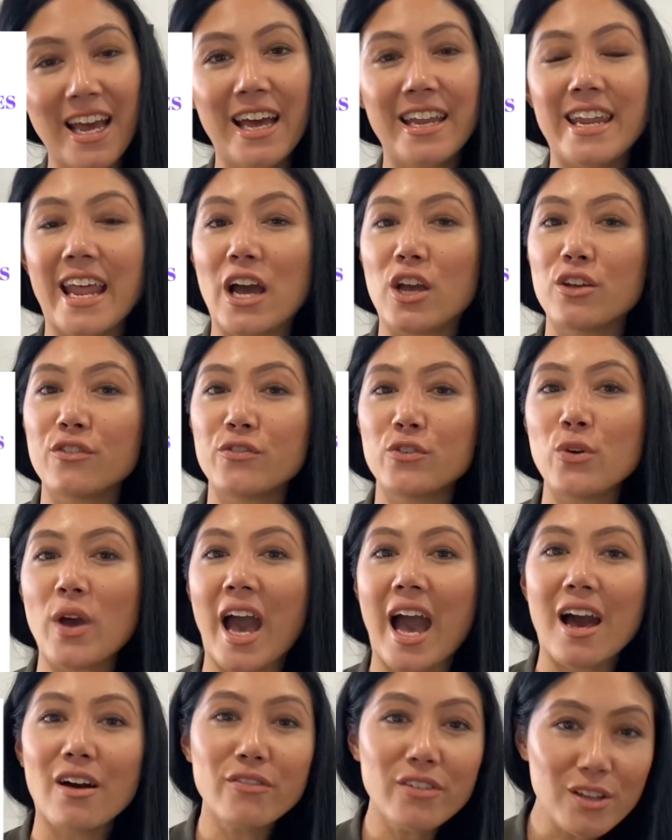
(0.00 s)
Now, if you
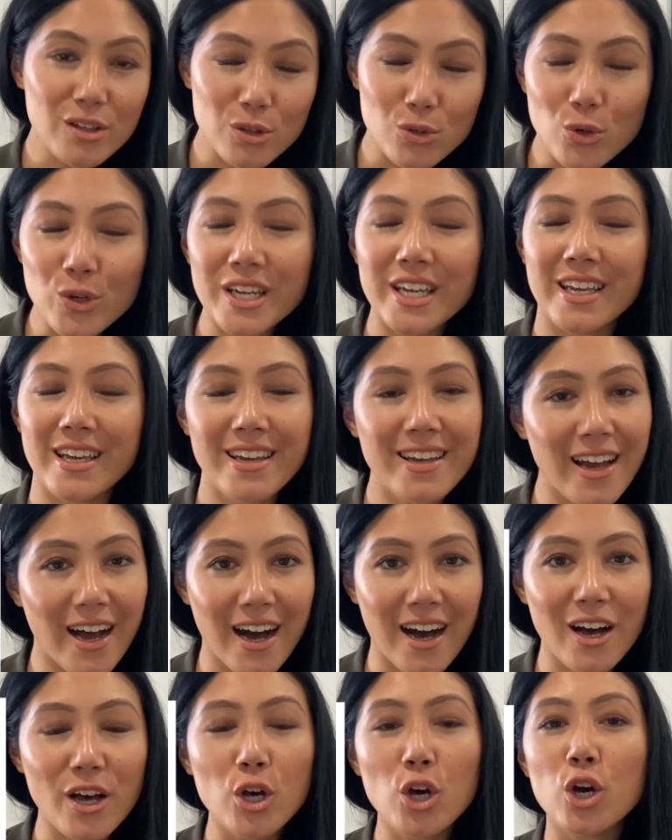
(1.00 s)
have a look
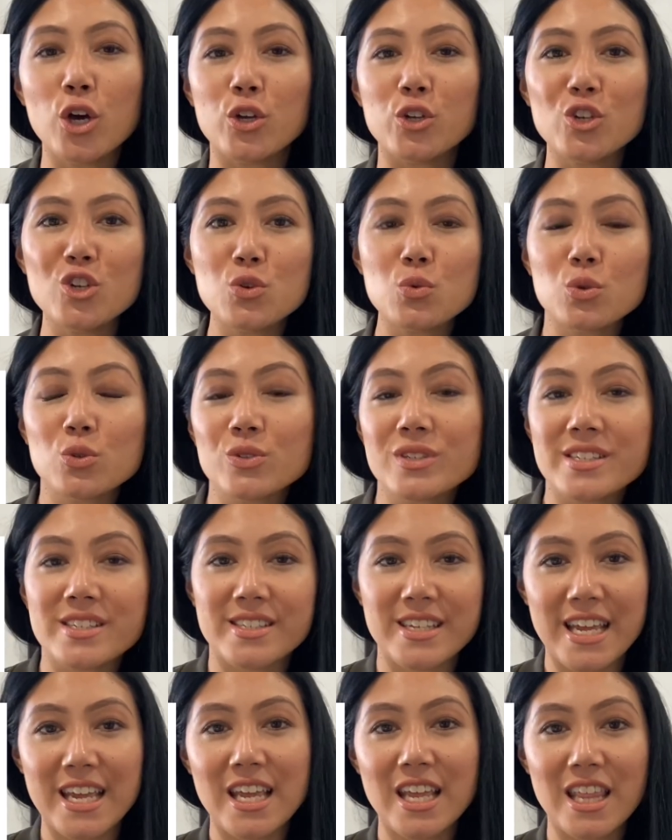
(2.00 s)
here, you will
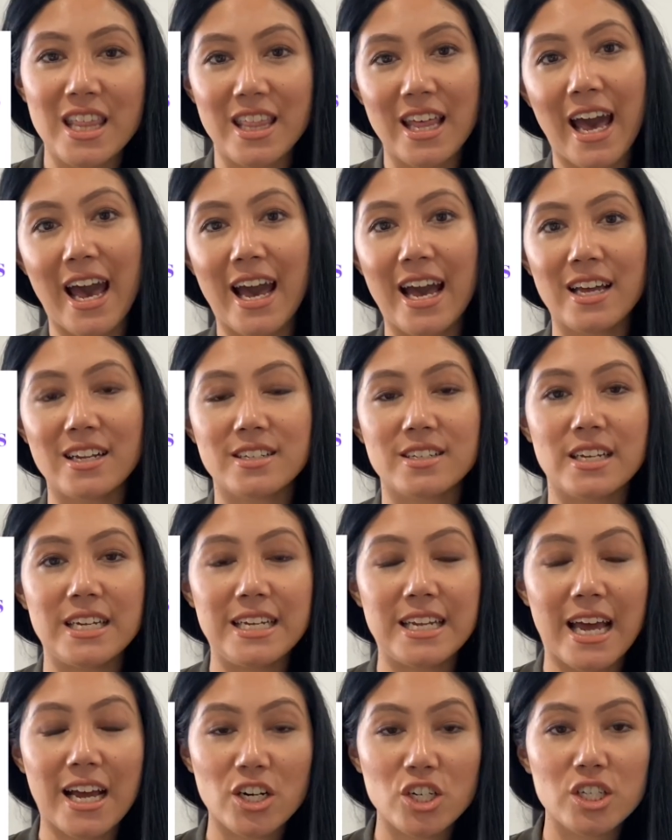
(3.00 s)
see that it
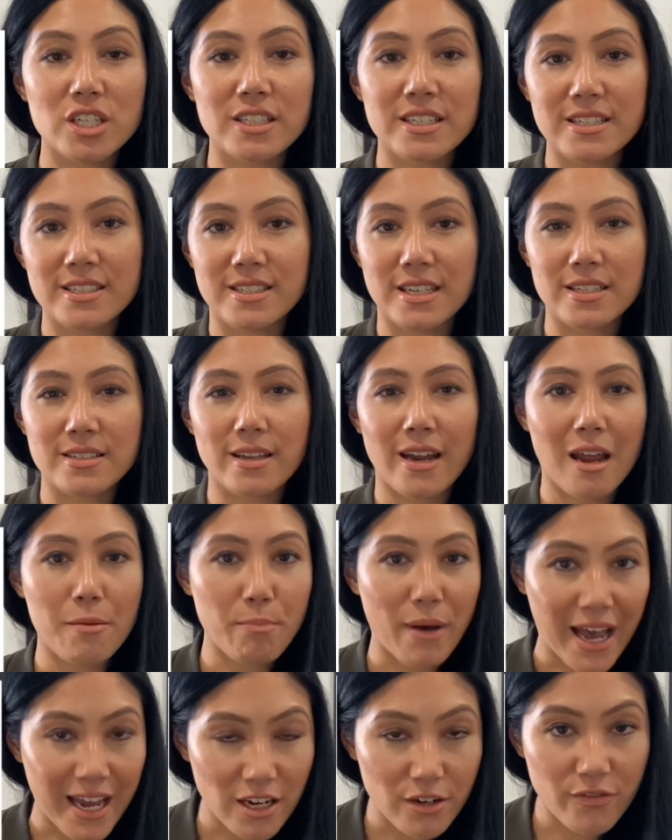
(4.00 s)
actually says that I
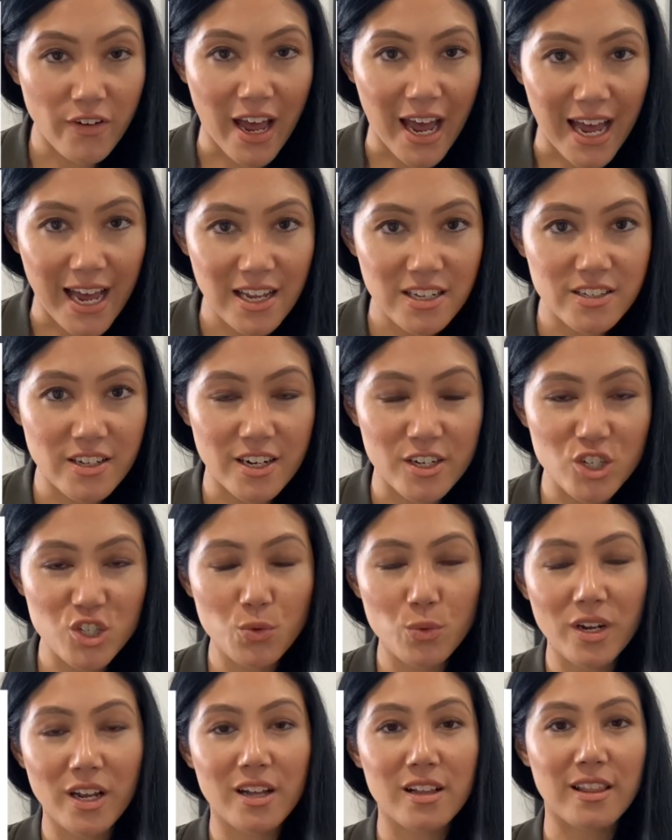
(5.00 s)
paid for ads. And I just
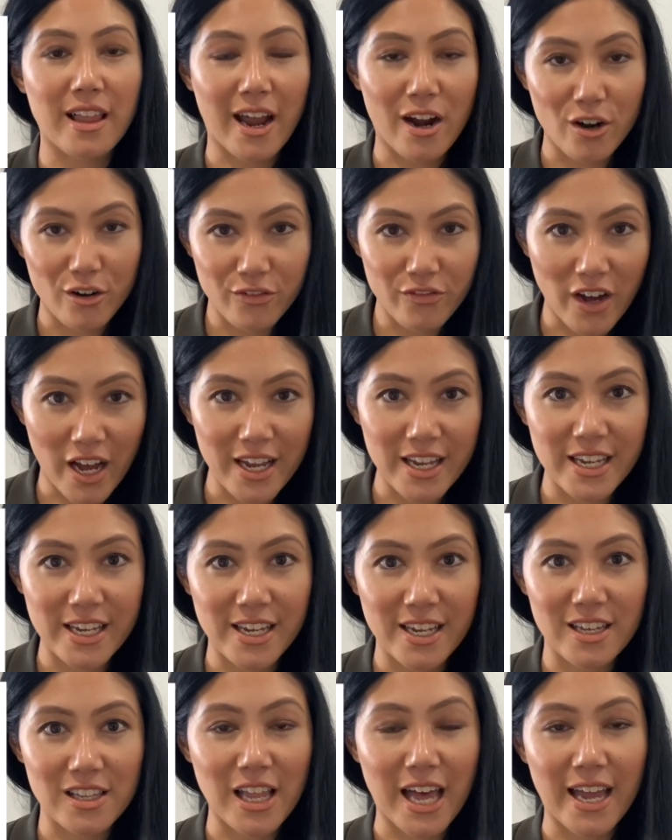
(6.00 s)
want to clarify
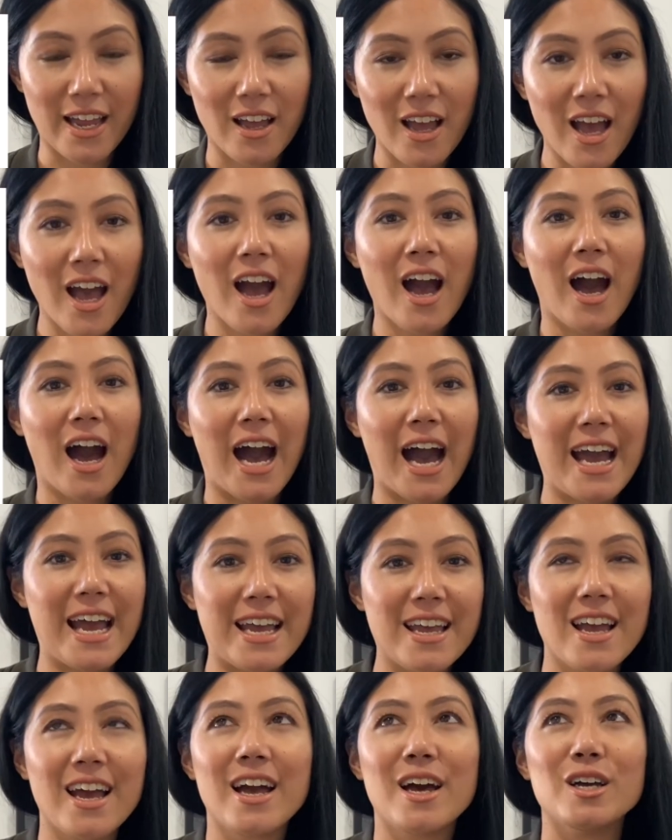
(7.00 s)
here, like
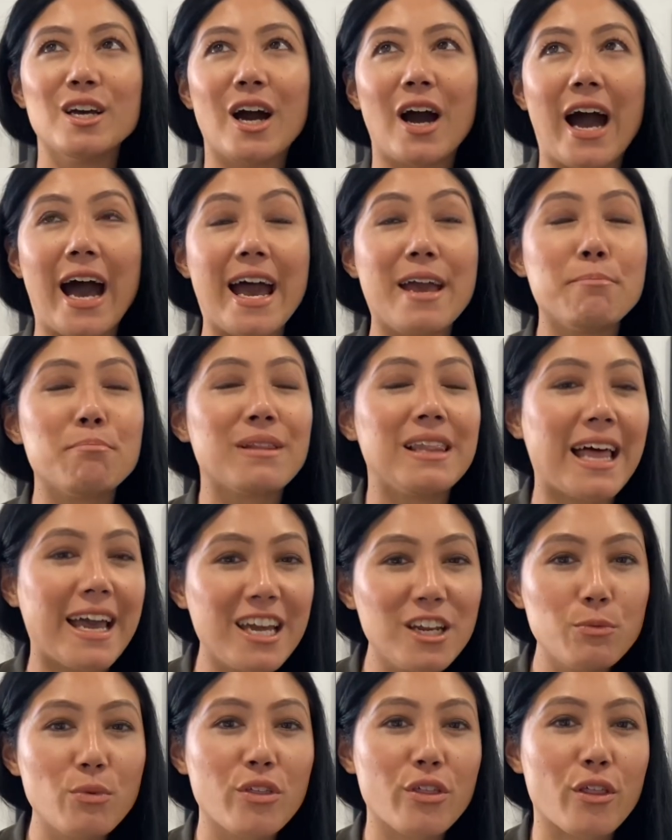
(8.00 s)
I
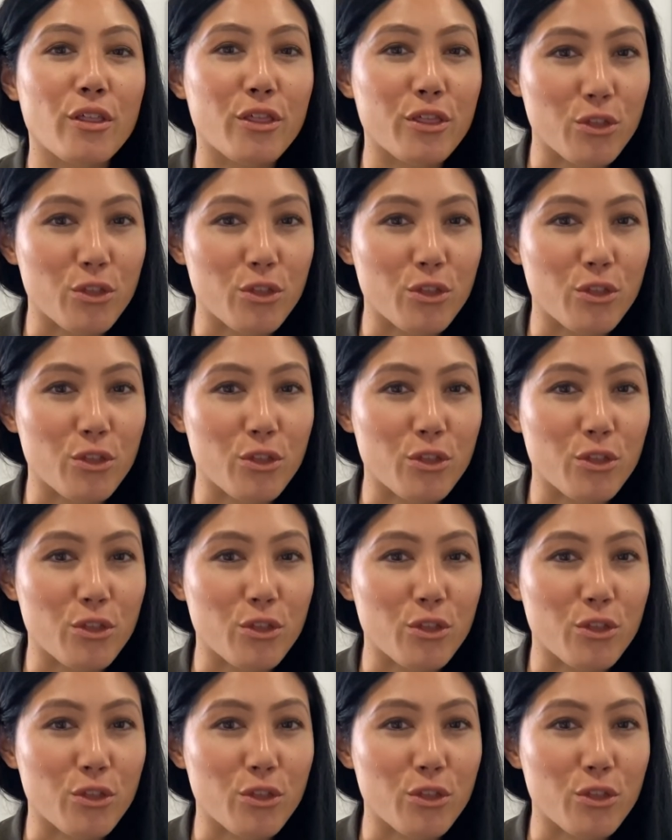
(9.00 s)
played with